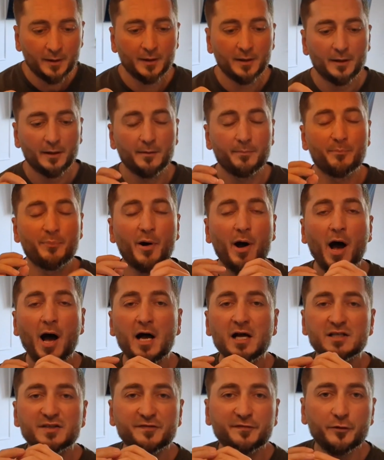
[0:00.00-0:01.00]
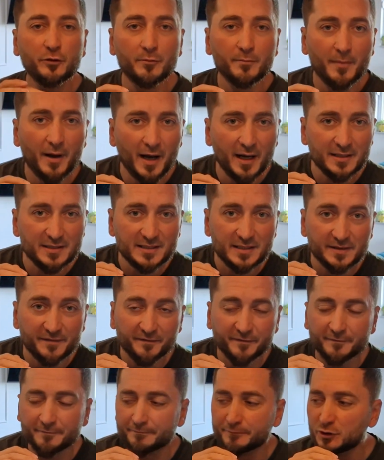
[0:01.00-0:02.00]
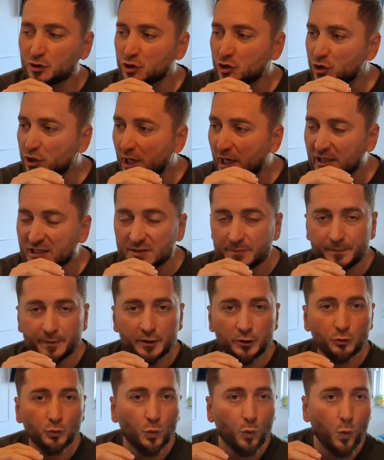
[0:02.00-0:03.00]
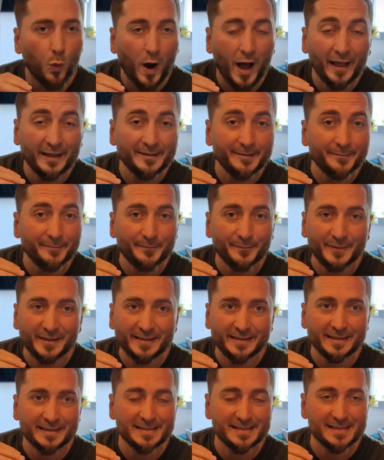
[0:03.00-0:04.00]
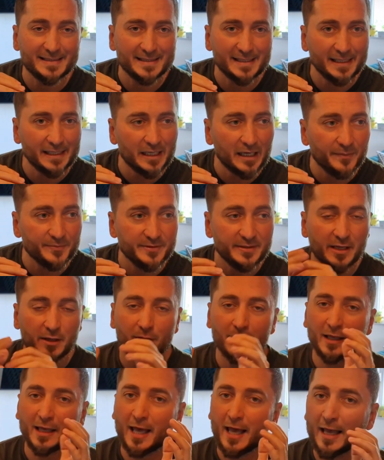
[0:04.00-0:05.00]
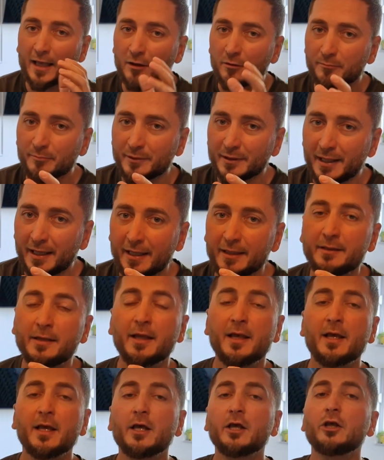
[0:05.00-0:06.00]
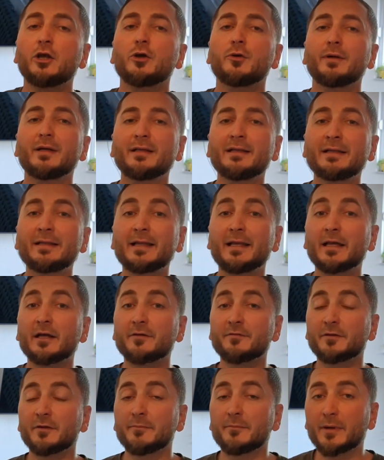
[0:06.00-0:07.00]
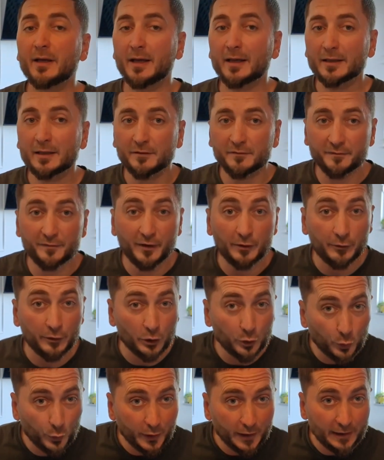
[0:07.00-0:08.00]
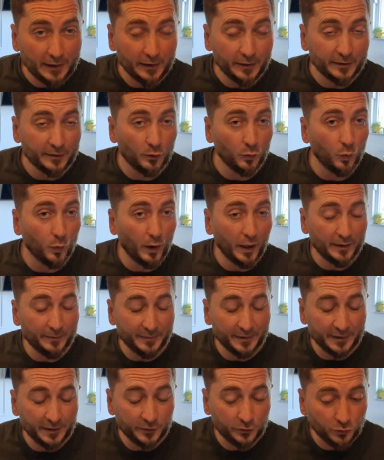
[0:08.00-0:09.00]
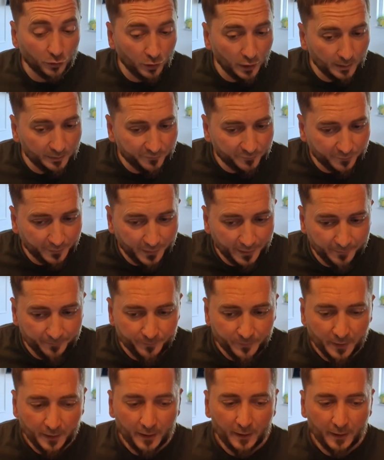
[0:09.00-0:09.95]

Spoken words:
The past few months have just been 1-minute setups. Now, I can't complain. You're in and out of the market very quickly in the 1-minute time frame.